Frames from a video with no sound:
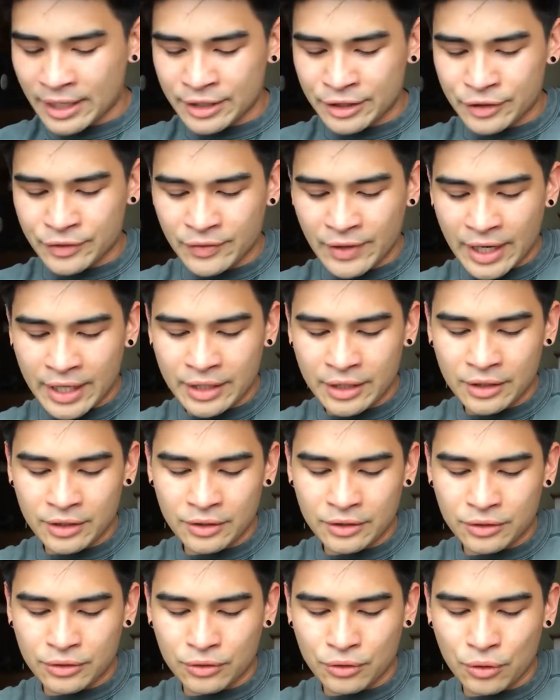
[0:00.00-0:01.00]
Man, it's
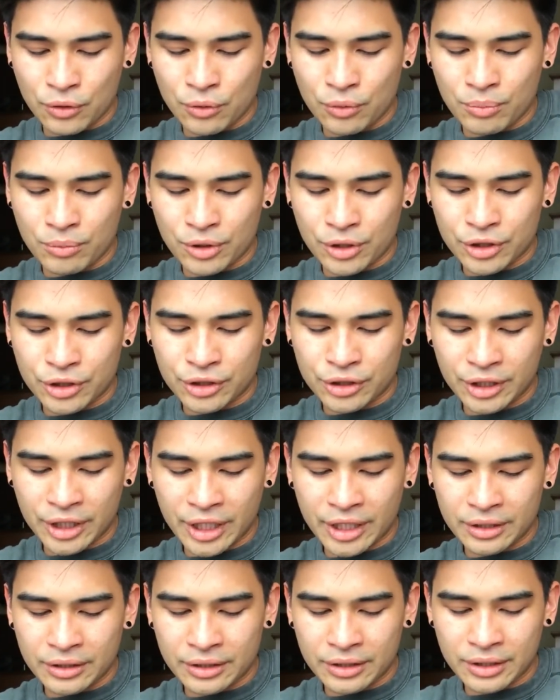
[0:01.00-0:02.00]
raining so
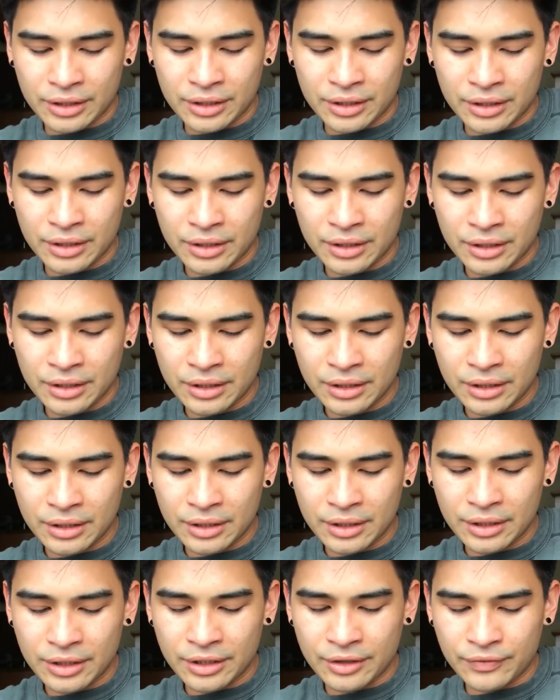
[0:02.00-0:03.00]
much lately
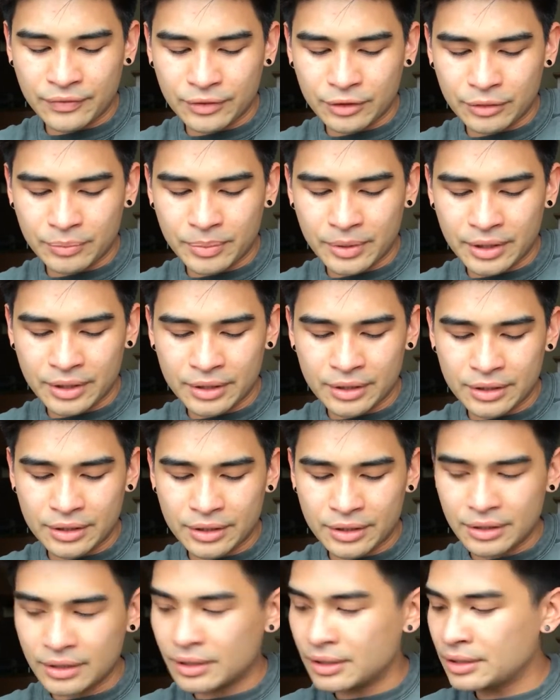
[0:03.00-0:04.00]
in the
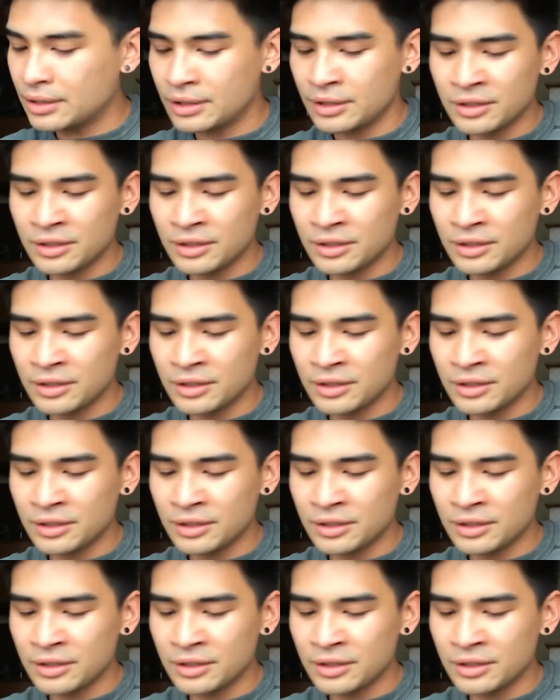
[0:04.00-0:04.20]
Philippines.